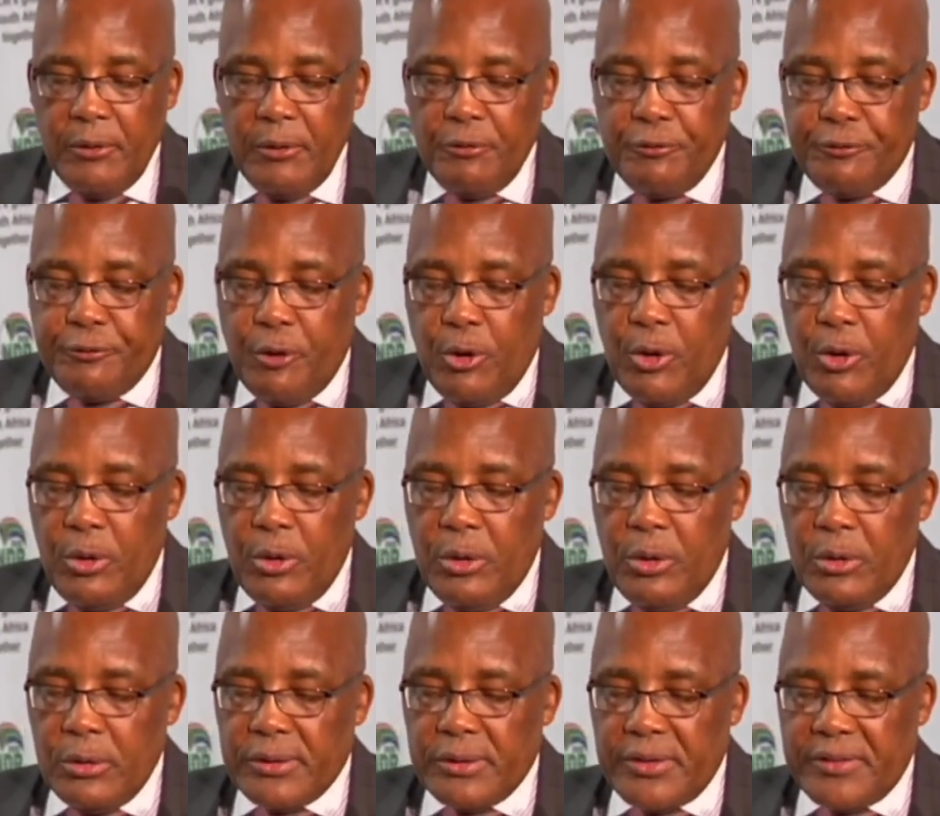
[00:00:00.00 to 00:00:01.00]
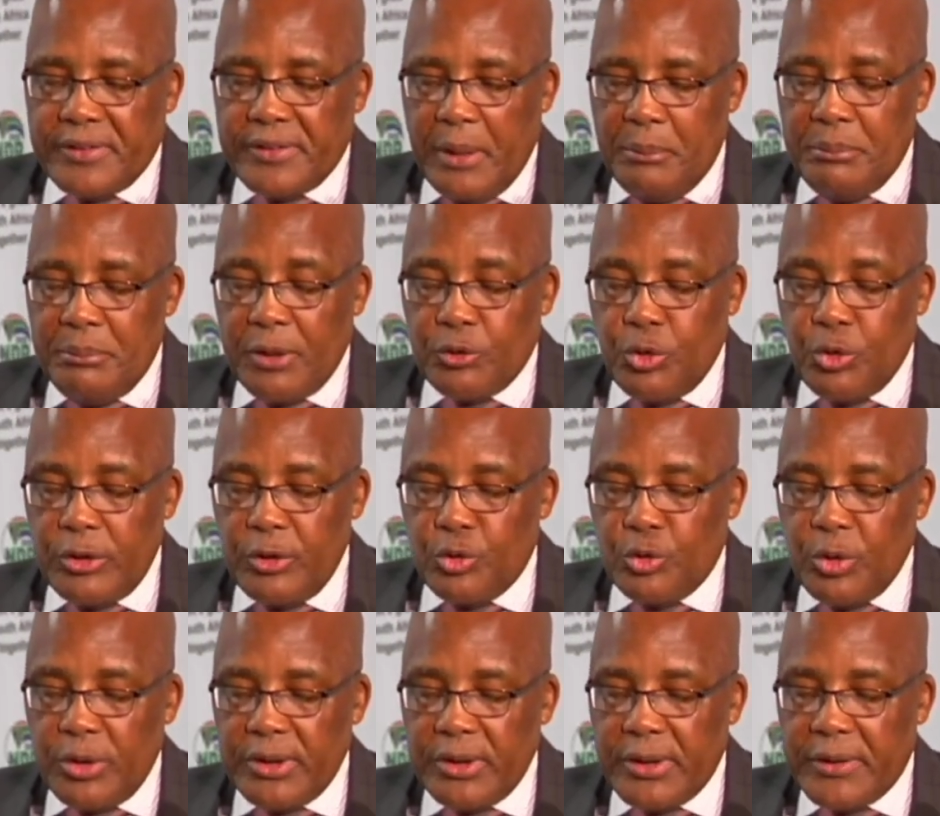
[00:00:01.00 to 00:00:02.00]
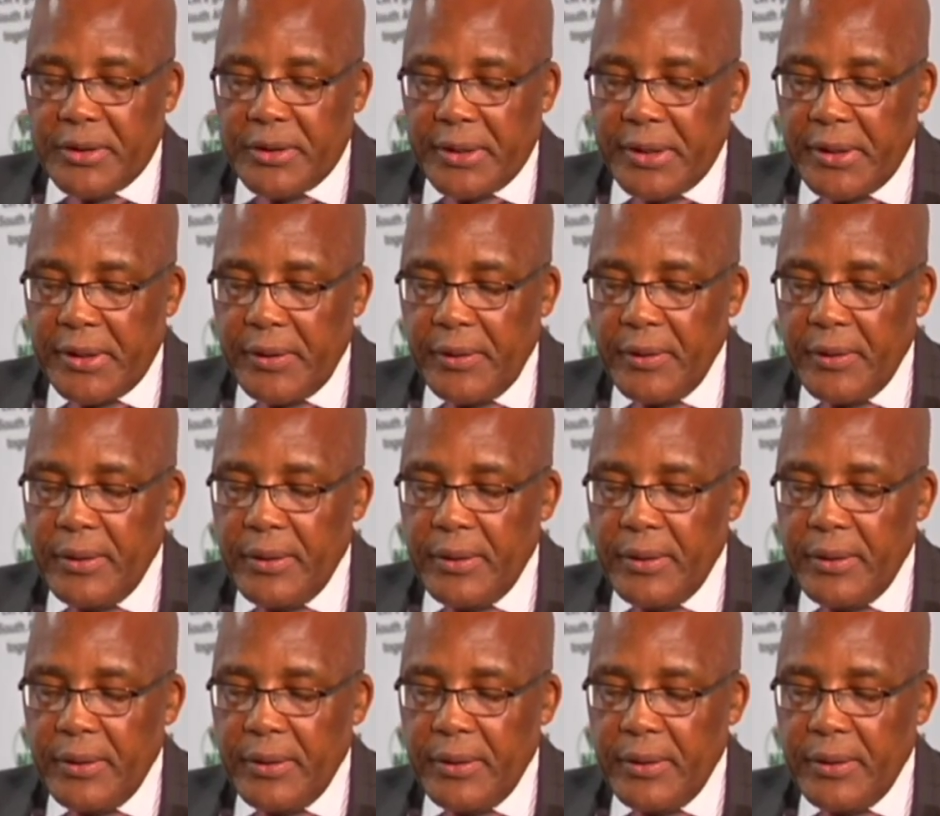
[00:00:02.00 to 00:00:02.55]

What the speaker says: 4 December 2023.